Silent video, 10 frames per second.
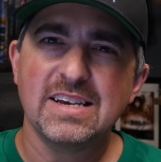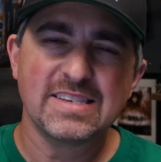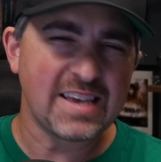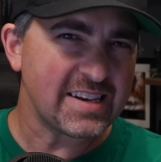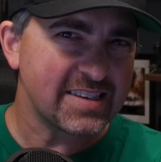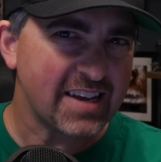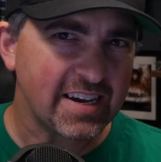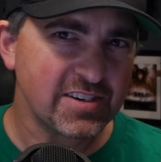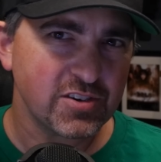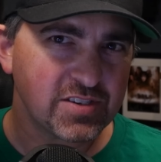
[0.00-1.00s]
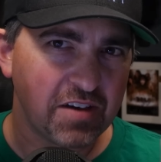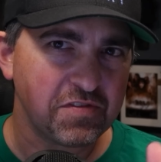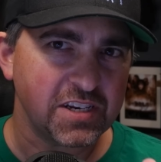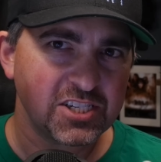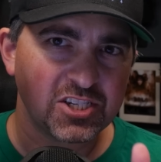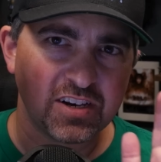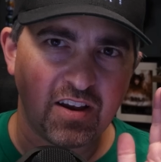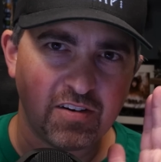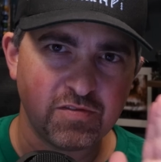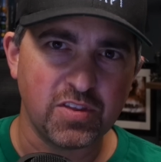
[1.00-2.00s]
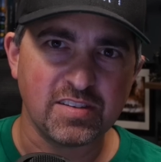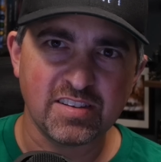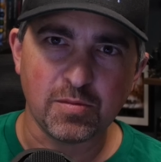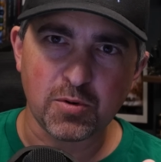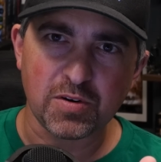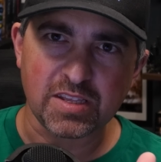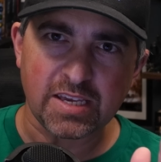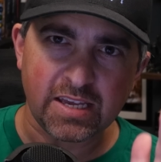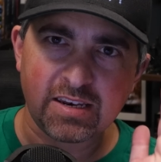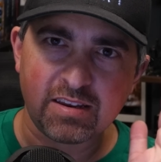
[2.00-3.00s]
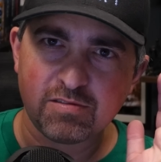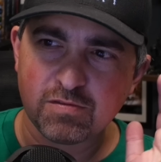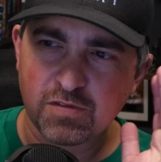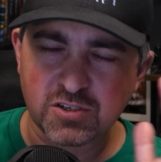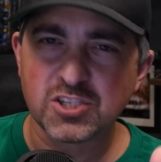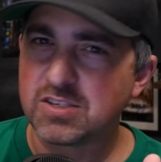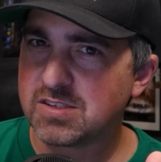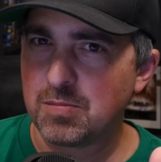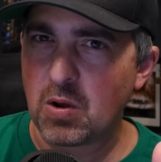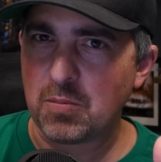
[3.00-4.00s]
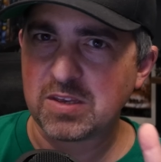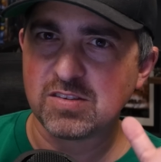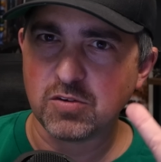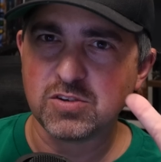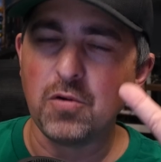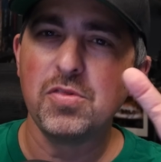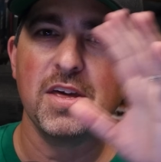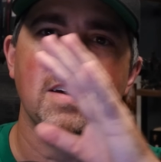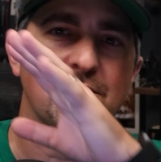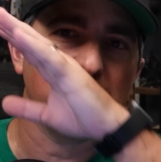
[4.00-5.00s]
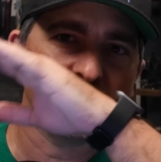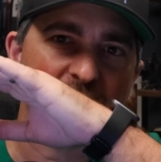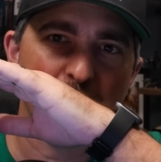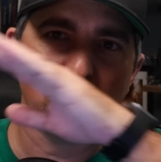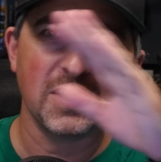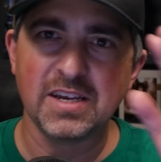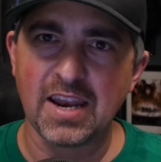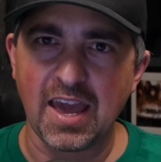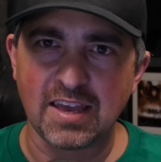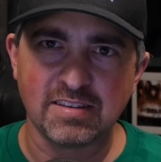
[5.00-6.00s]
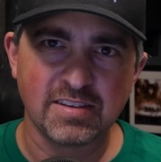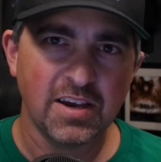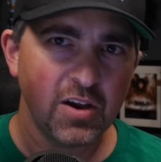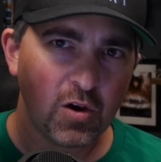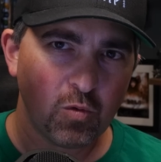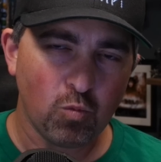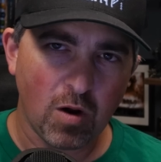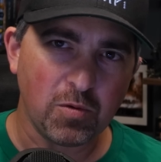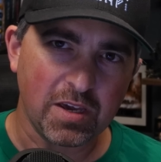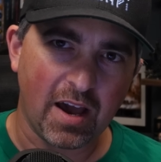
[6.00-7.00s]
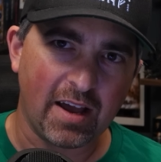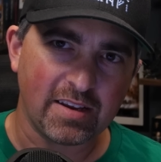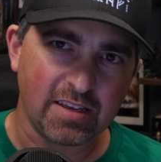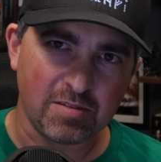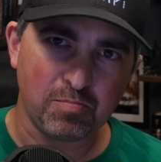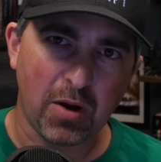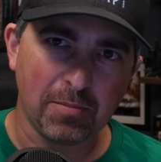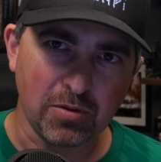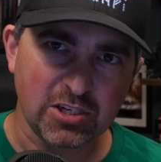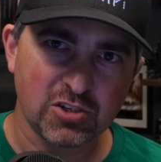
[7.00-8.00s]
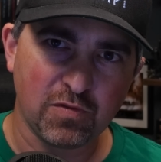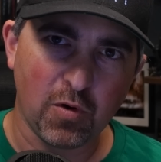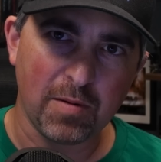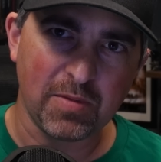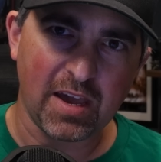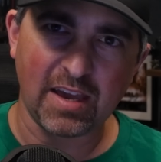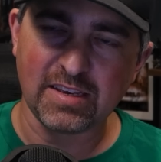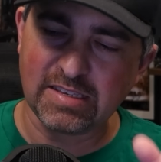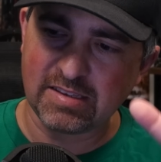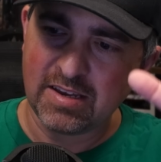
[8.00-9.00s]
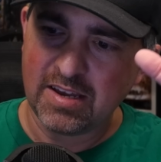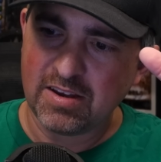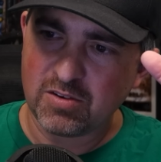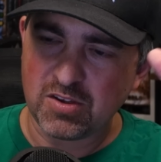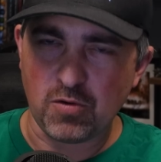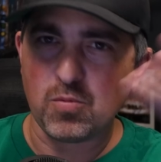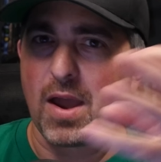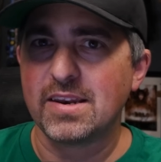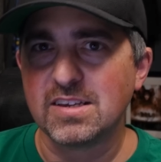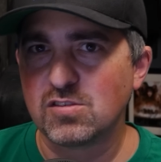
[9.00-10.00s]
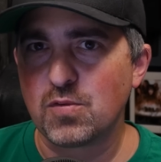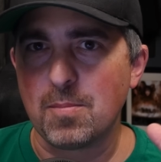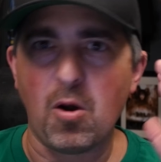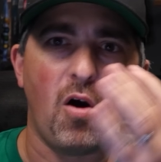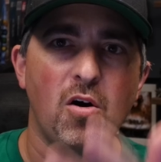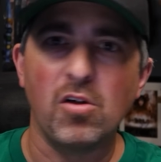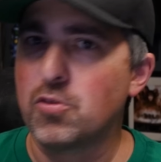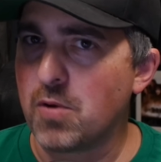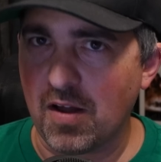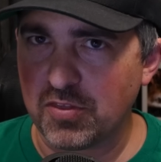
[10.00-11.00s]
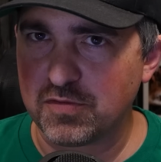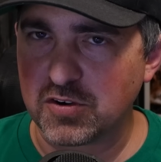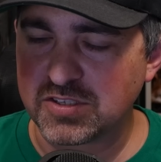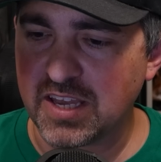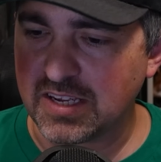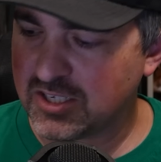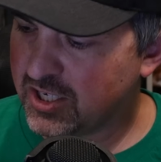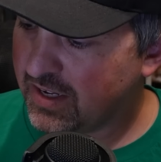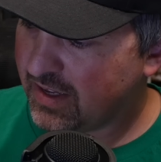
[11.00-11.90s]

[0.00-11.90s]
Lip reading: set aside your definition of the Silmarillion for just a moment. So don't think of the Silmarillion as what we got in published form that has, writings from all throughout the First Age.